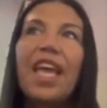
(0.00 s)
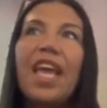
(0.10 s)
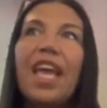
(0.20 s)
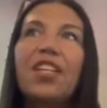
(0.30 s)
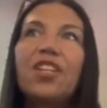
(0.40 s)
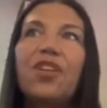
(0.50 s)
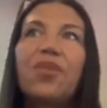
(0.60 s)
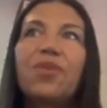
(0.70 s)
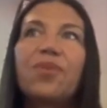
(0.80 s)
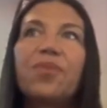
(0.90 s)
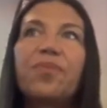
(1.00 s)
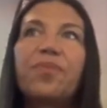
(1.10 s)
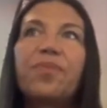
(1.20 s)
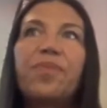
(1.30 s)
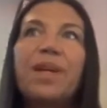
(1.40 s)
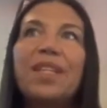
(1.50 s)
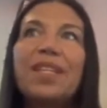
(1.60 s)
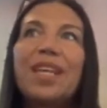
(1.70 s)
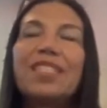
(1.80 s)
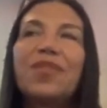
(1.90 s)
and you know but
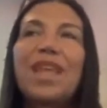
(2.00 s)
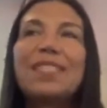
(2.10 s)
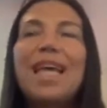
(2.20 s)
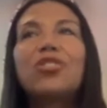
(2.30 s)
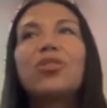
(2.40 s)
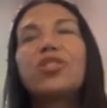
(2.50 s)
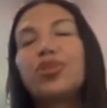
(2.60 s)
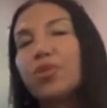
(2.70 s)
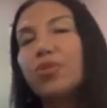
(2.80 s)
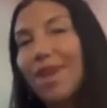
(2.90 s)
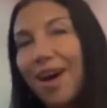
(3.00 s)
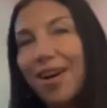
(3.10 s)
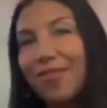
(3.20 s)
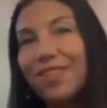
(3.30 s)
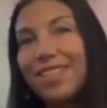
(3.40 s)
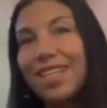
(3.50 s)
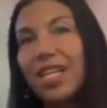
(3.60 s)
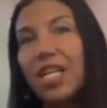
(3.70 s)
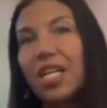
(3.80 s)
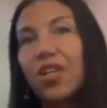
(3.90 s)
and so that's actually true love
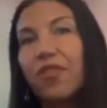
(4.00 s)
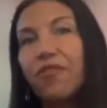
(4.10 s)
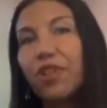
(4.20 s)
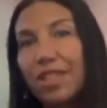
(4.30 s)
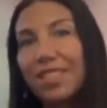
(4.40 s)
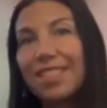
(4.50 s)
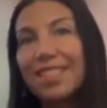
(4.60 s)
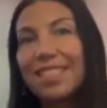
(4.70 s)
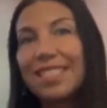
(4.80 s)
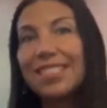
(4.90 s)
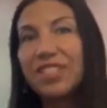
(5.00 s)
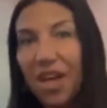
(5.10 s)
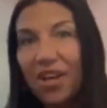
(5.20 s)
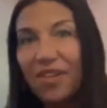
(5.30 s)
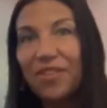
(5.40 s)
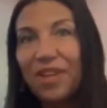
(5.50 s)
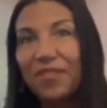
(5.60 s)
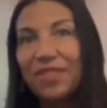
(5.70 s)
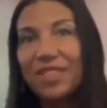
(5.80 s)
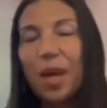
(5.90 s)
you know fearlessness is love
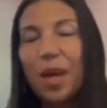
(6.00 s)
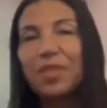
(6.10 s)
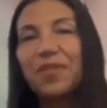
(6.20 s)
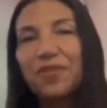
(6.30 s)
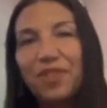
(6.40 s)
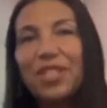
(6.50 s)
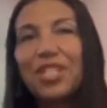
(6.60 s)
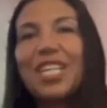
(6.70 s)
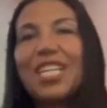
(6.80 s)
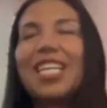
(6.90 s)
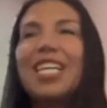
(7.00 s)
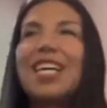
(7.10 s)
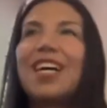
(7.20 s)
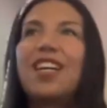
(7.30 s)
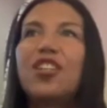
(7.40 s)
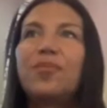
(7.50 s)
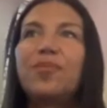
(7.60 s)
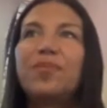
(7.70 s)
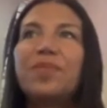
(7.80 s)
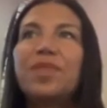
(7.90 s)
love is the opposite of fear um,
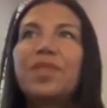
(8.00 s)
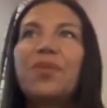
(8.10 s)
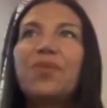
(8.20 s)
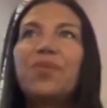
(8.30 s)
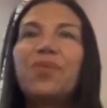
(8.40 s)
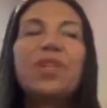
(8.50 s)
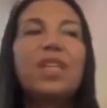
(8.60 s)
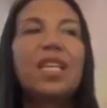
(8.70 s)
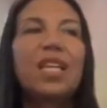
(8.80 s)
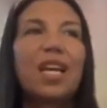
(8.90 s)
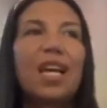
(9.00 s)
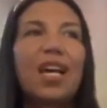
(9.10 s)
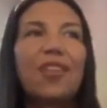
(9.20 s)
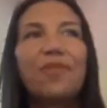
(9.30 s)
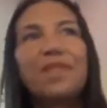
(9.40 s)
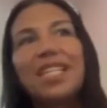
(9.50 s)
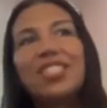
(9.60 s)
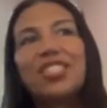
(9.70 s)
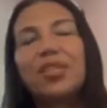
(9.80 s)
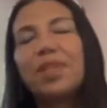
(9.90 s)
so really other
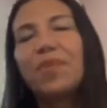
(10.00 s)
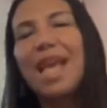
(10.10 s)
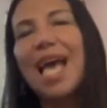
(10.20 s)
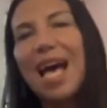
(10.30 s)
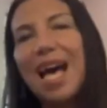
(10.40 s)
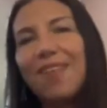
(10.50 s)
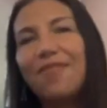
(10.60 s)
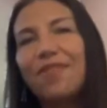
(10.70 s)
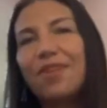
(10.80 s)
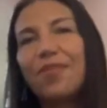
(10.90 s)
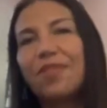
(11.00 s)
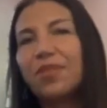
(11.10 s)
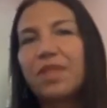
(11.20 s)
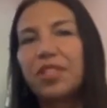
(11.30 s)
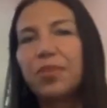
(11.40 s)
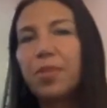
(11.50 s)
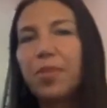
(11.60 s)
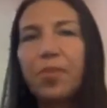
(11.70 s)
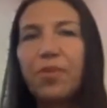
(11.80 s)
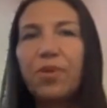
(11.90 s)
relationships that we have like physical relationships with
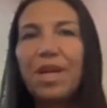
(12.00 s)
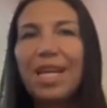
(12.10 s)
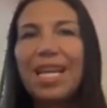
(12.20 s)
people